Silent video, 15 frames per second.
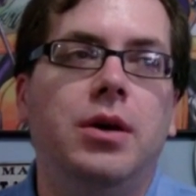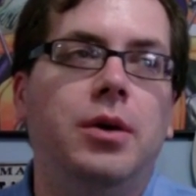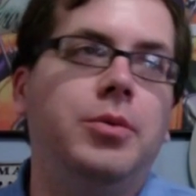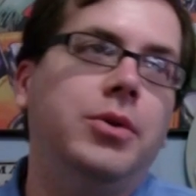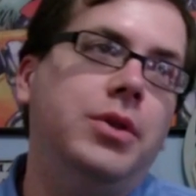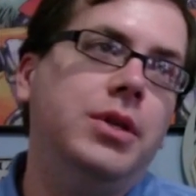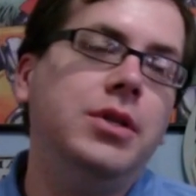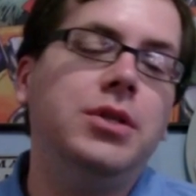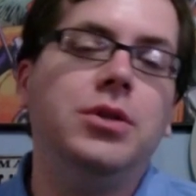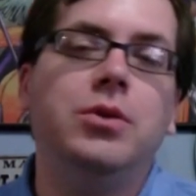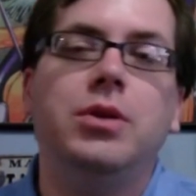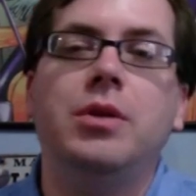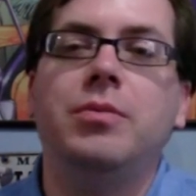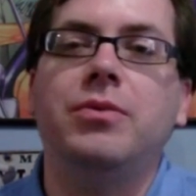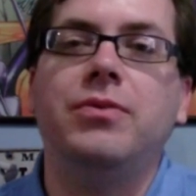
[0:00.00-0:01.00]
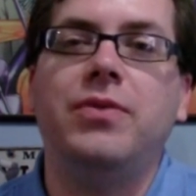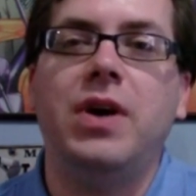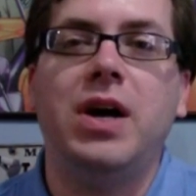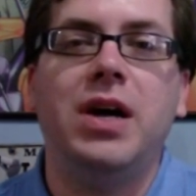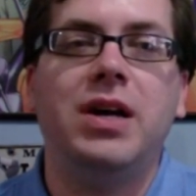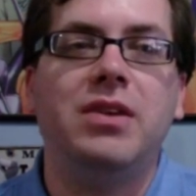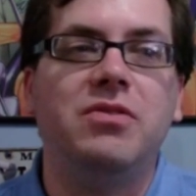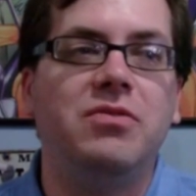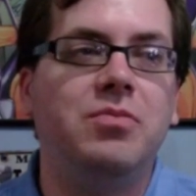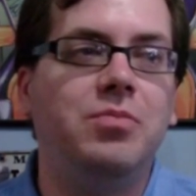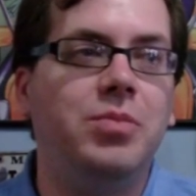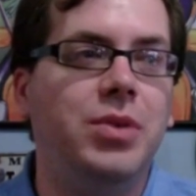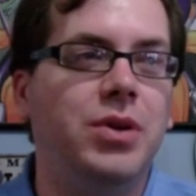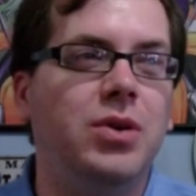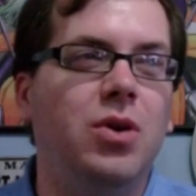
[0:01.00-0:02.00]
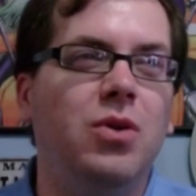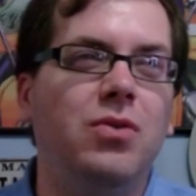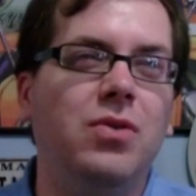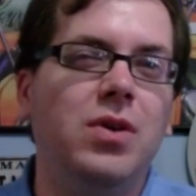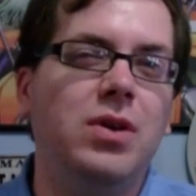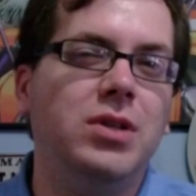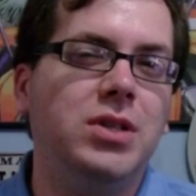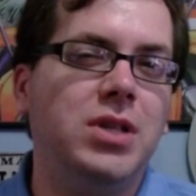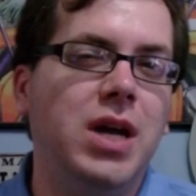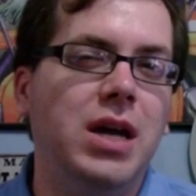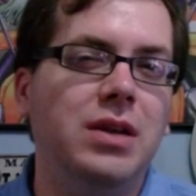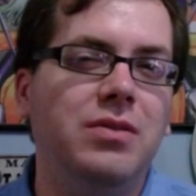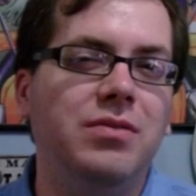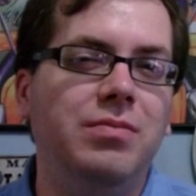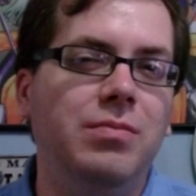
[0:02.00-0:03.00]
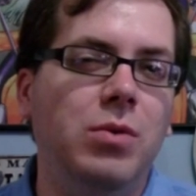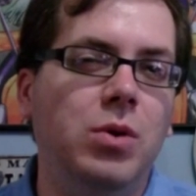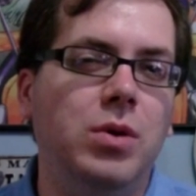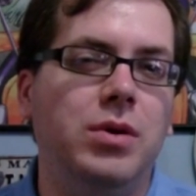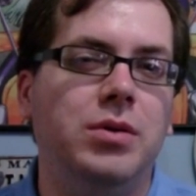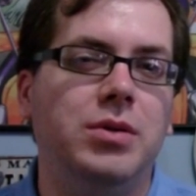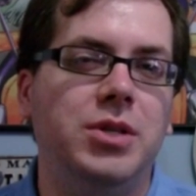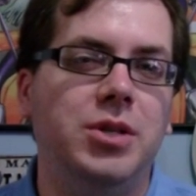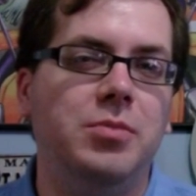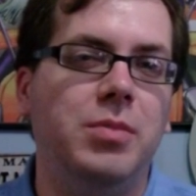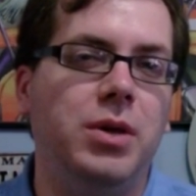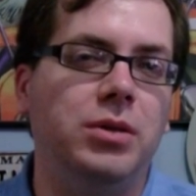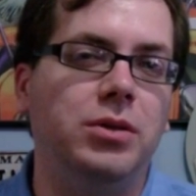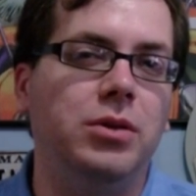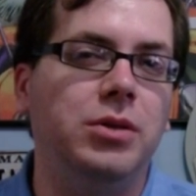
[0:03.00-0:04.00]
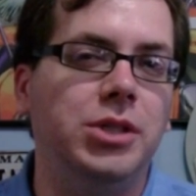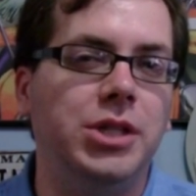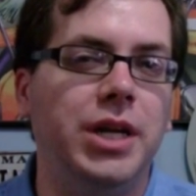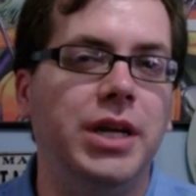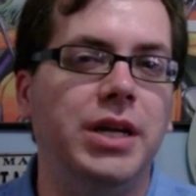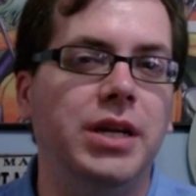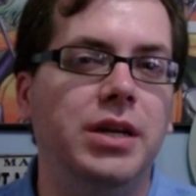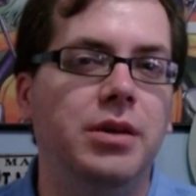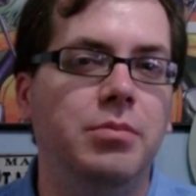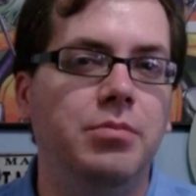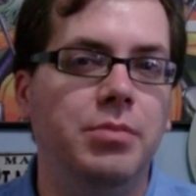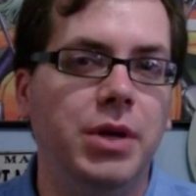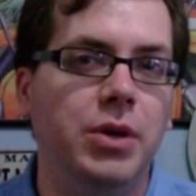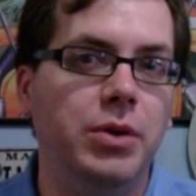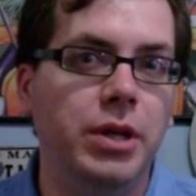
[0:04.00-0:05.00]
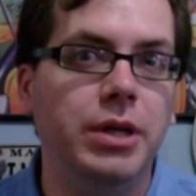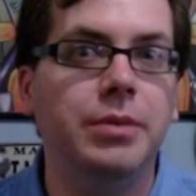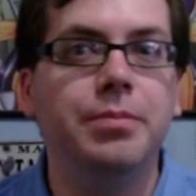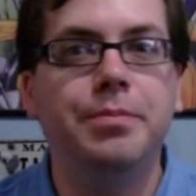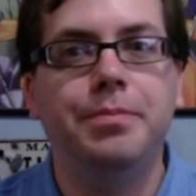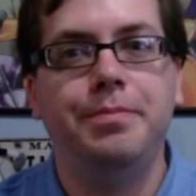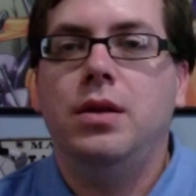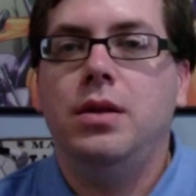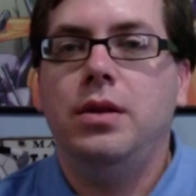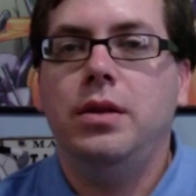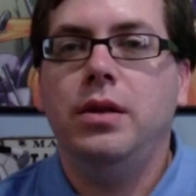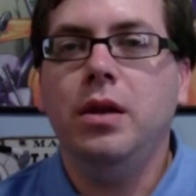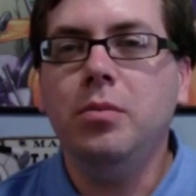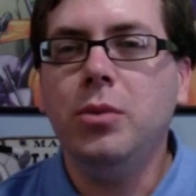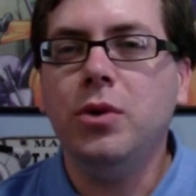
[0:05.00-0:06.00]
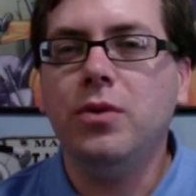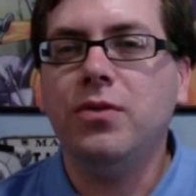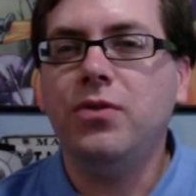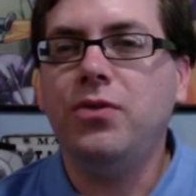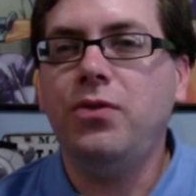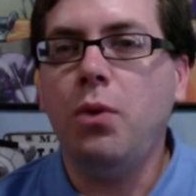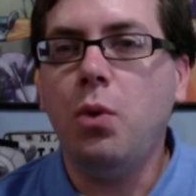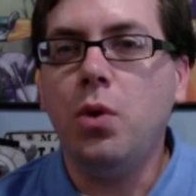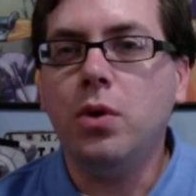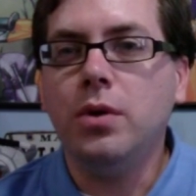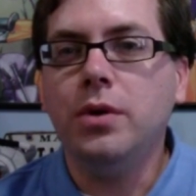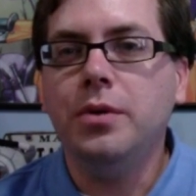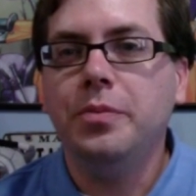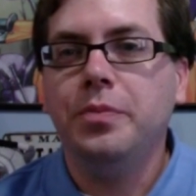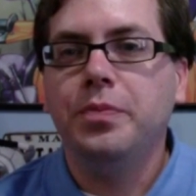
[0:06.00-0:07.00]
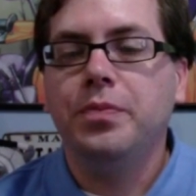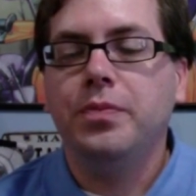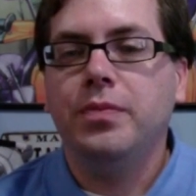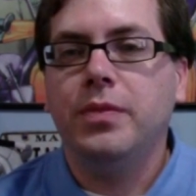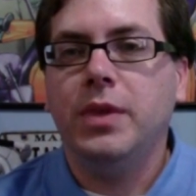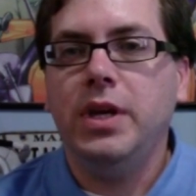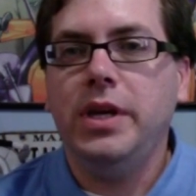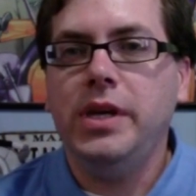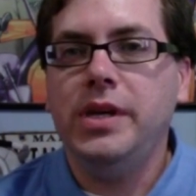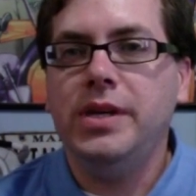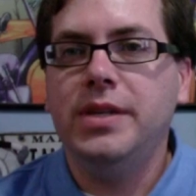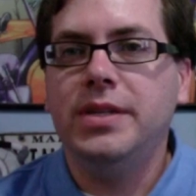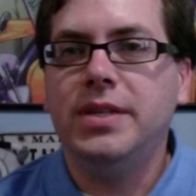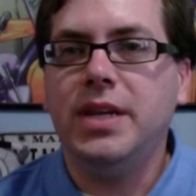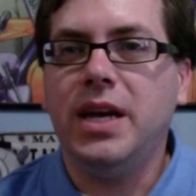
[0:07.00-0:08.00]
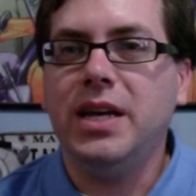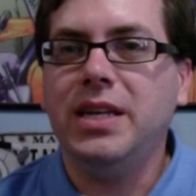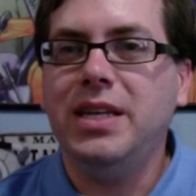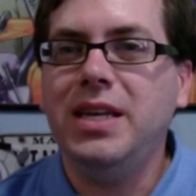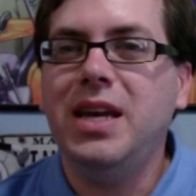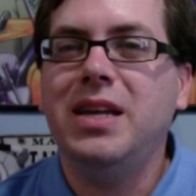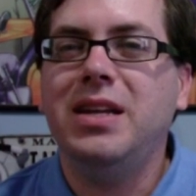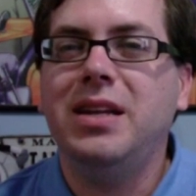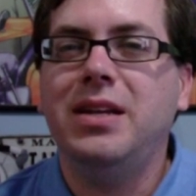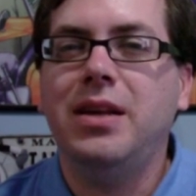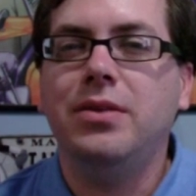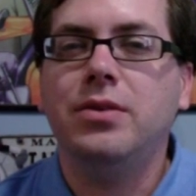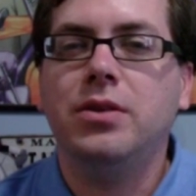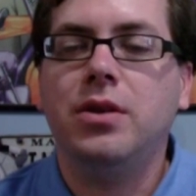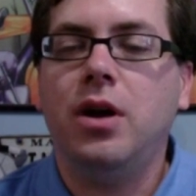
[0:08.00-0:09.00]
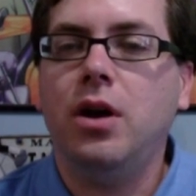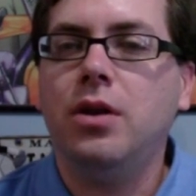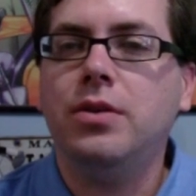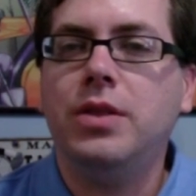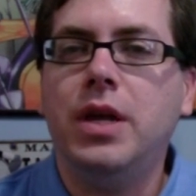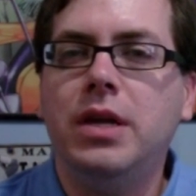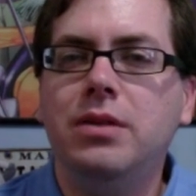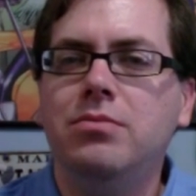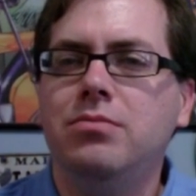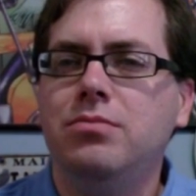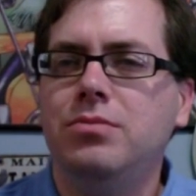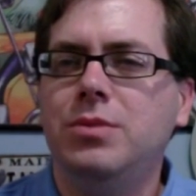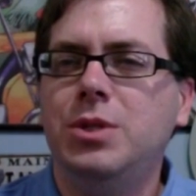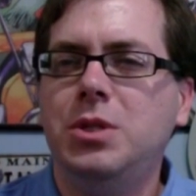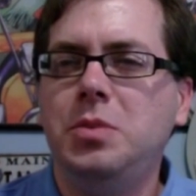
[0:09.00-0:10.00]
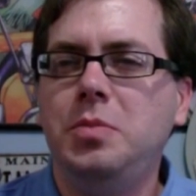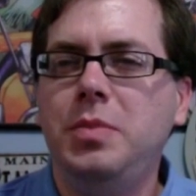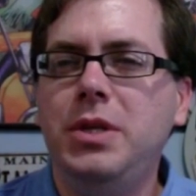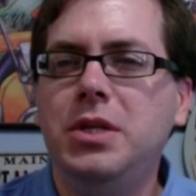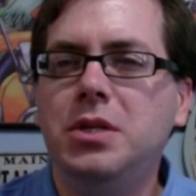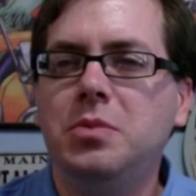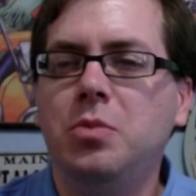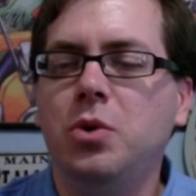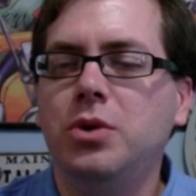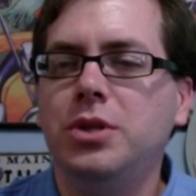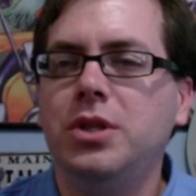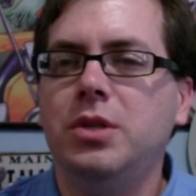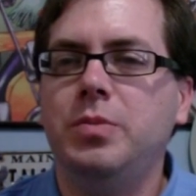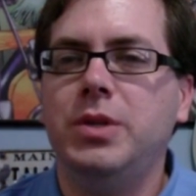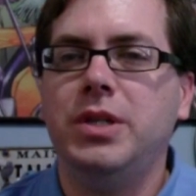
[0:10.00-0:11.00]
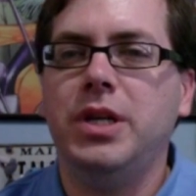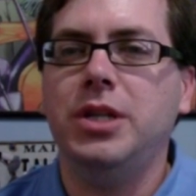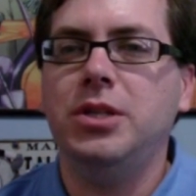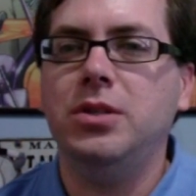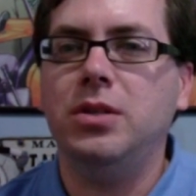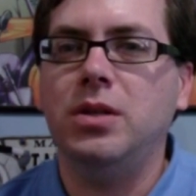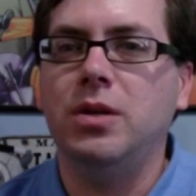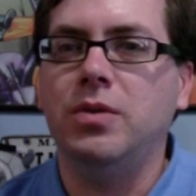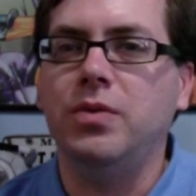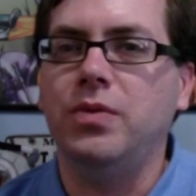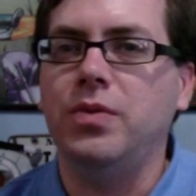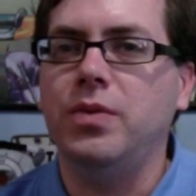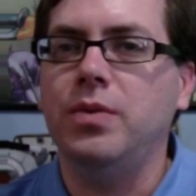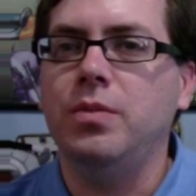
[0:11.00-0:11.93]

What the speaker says: I'll put these 2 at number 5, but overall it's kind of more to Maldoche, period. Number 4 is, again, another card that speaks more to the potential of